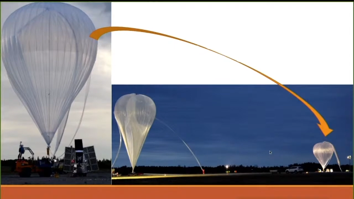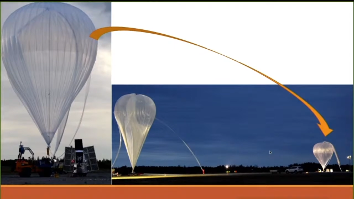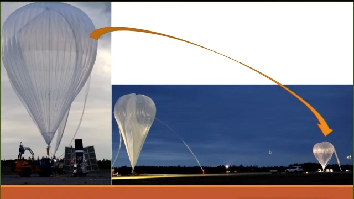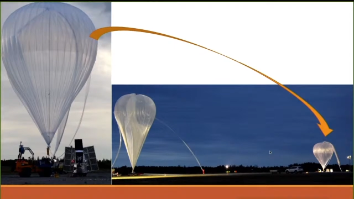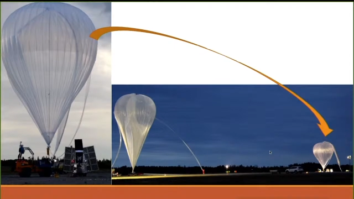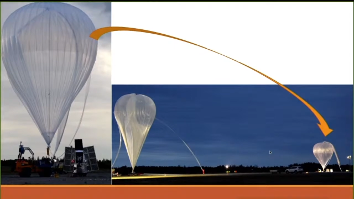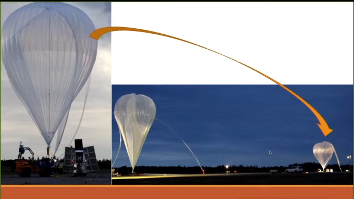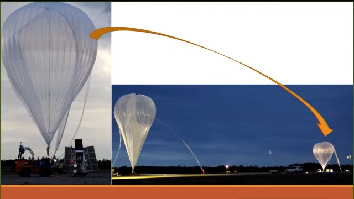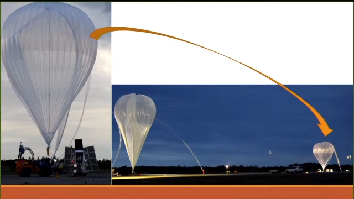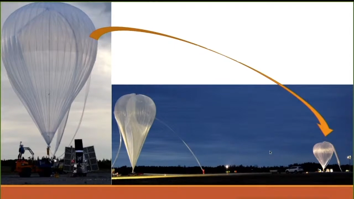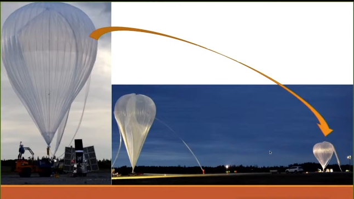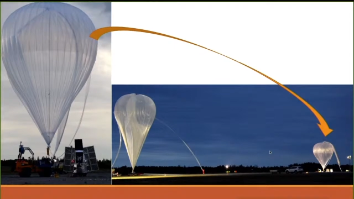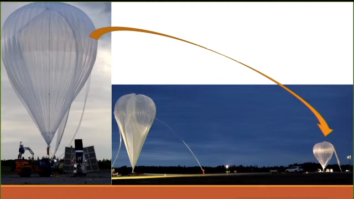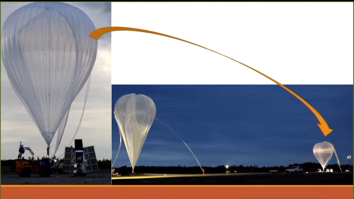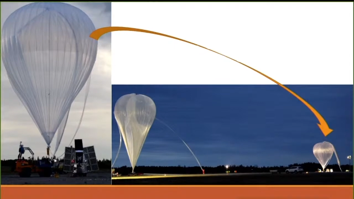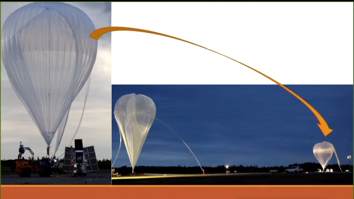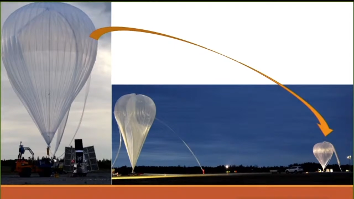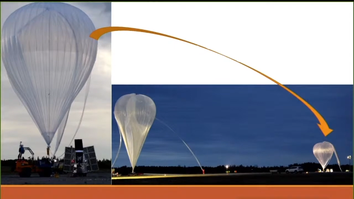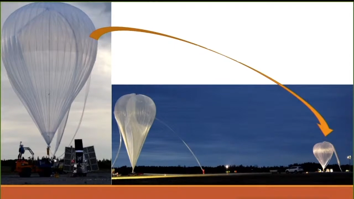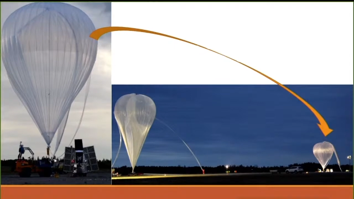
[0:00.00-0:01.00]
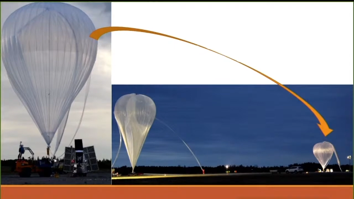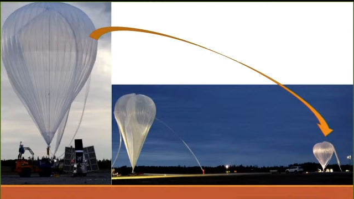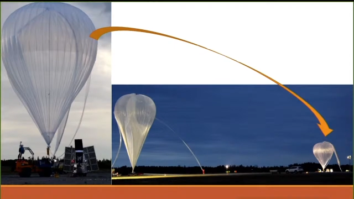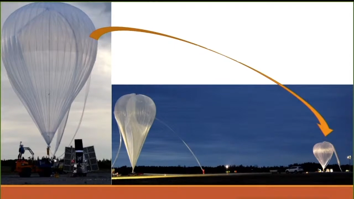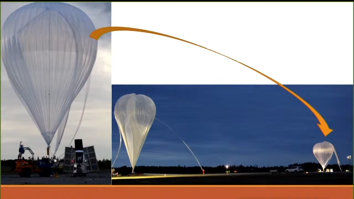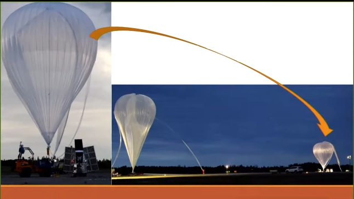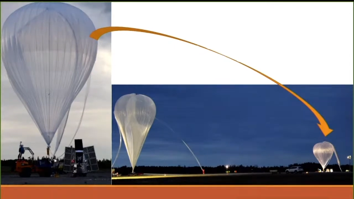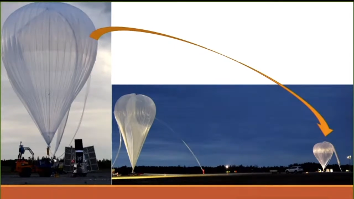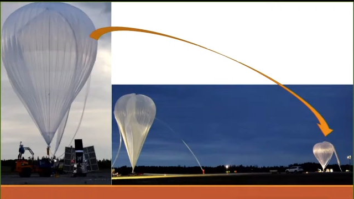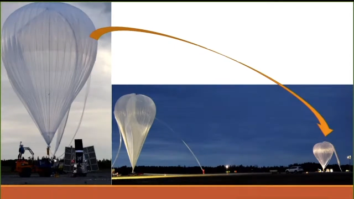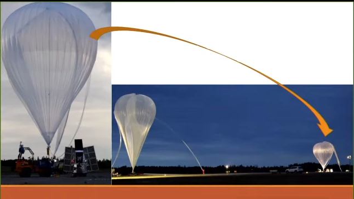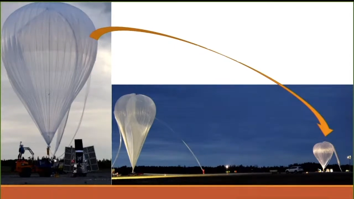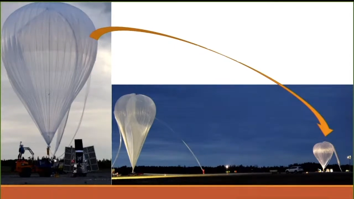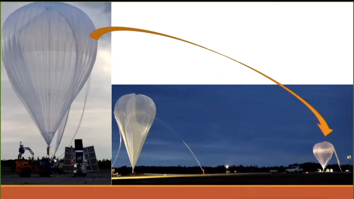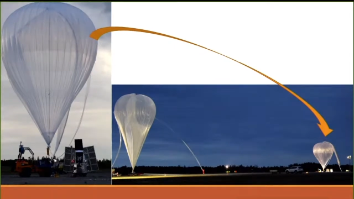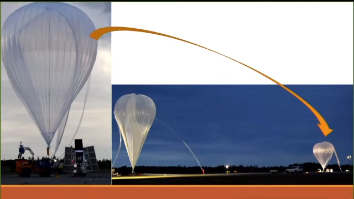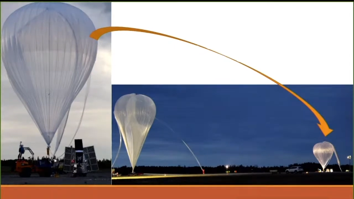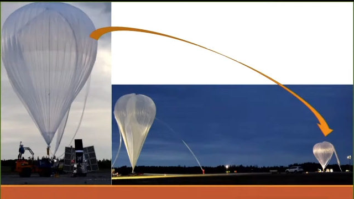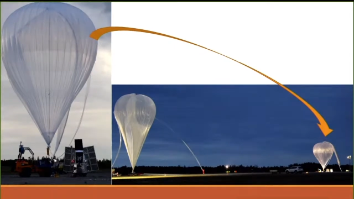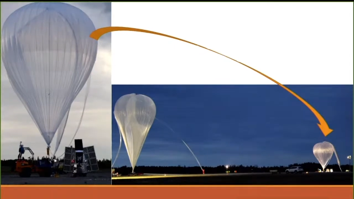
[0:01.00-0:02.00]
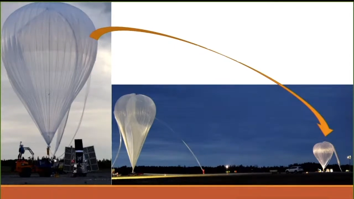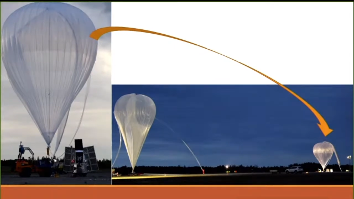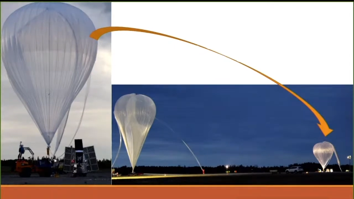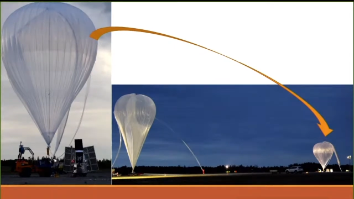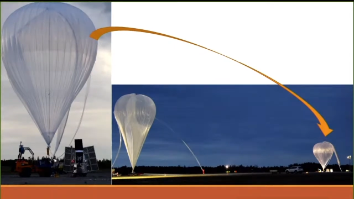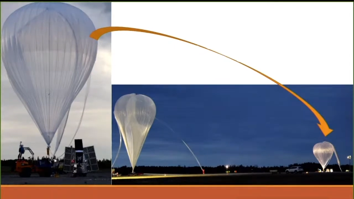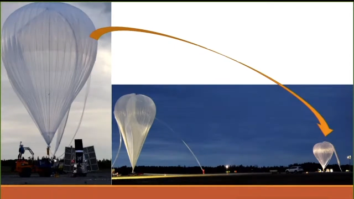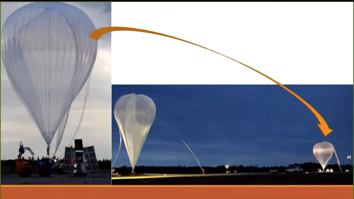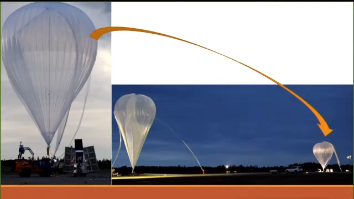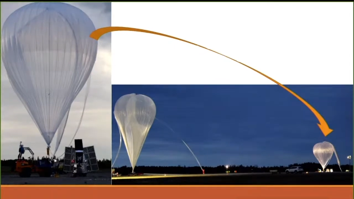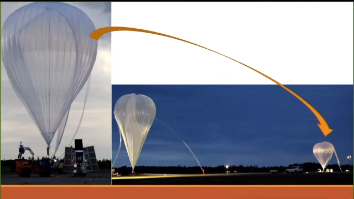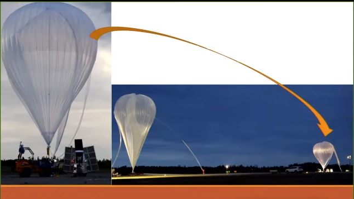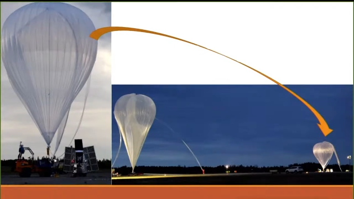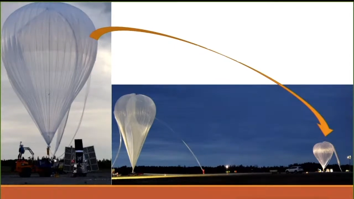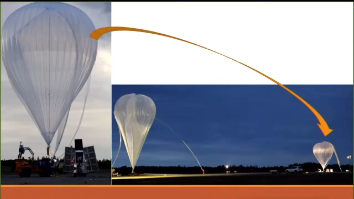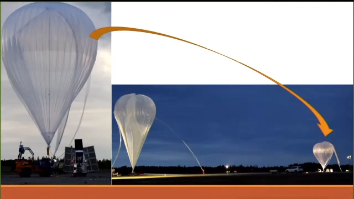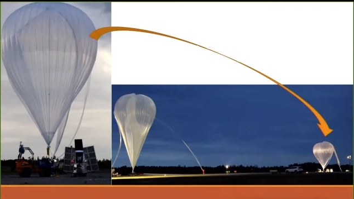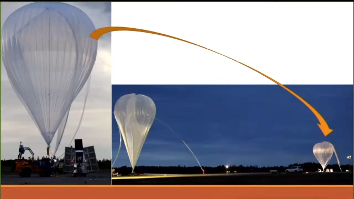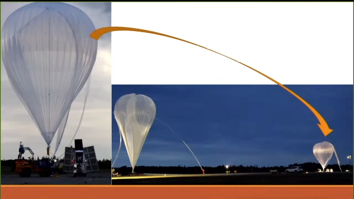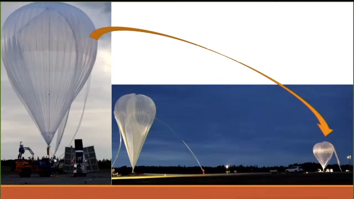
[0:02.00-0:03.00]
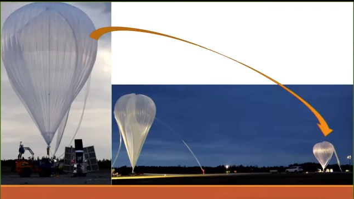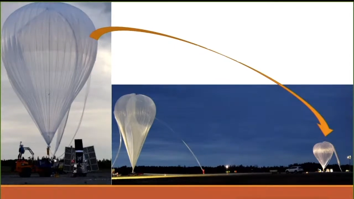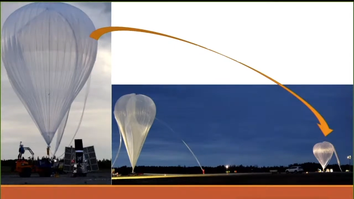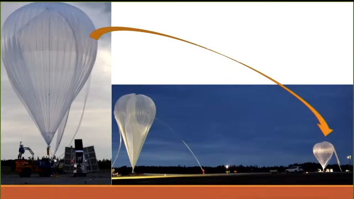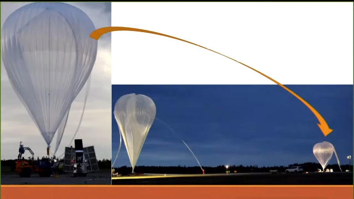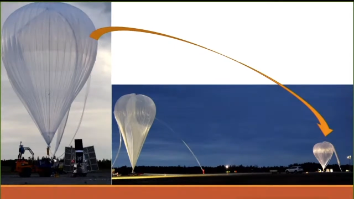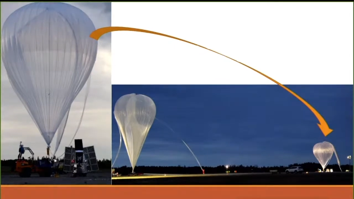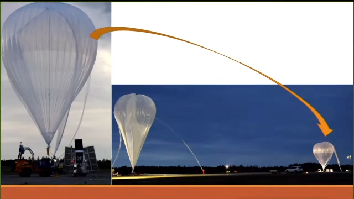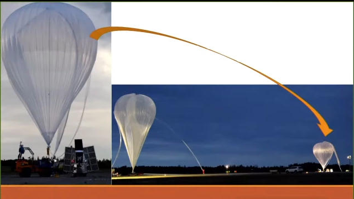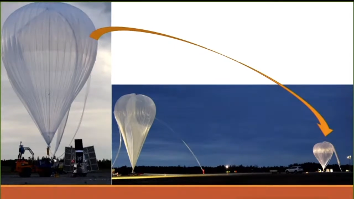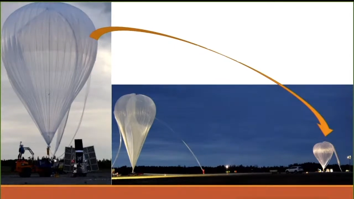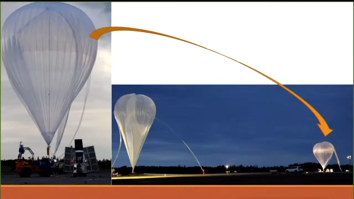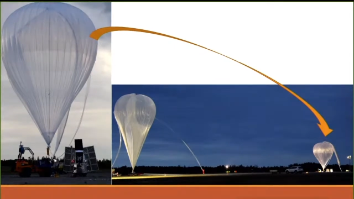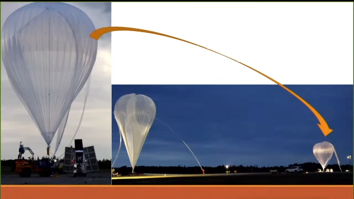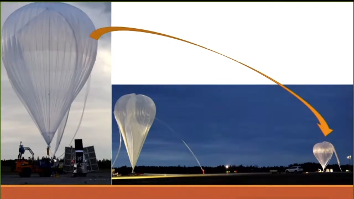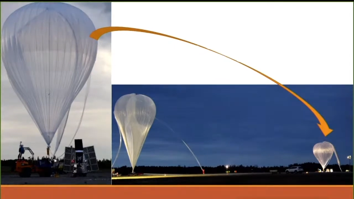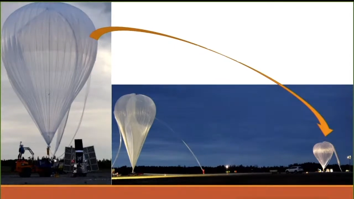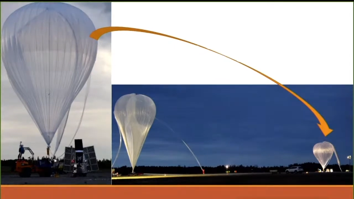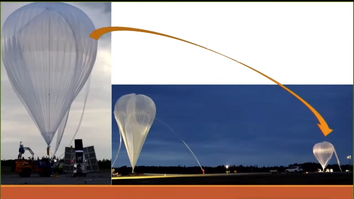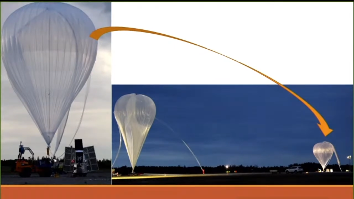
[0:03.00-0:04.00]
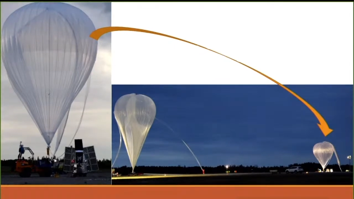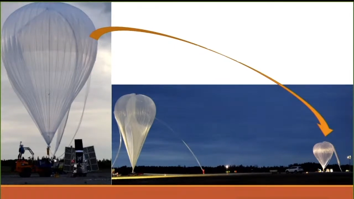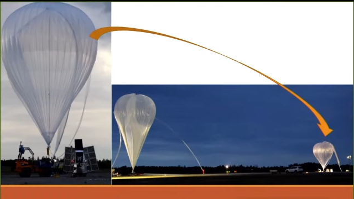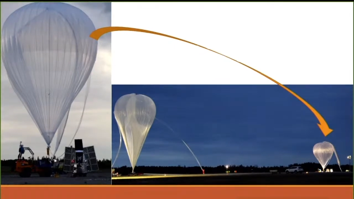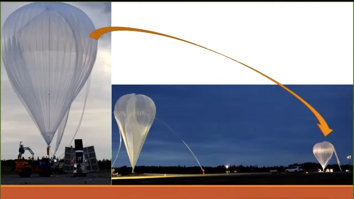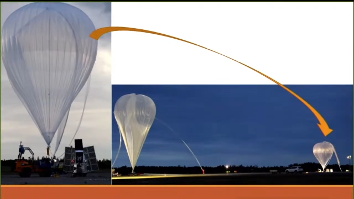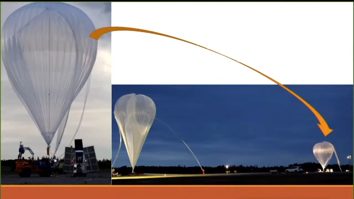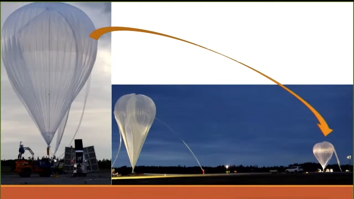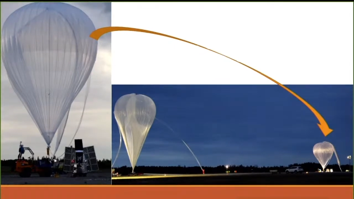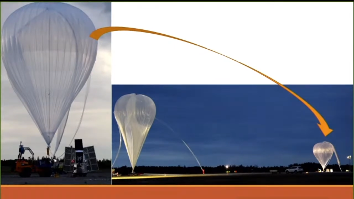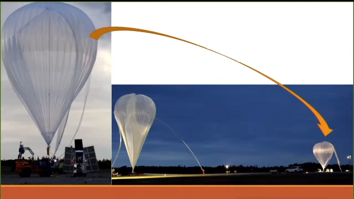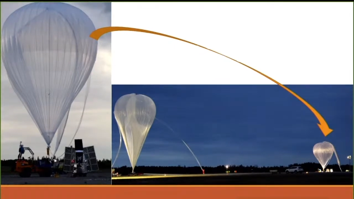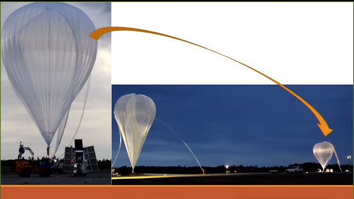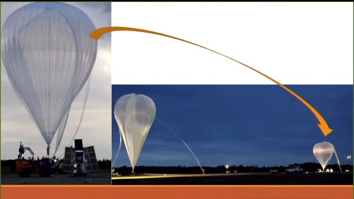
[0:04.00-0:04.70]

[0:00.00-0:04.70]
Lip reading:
[unreadable: no face in view]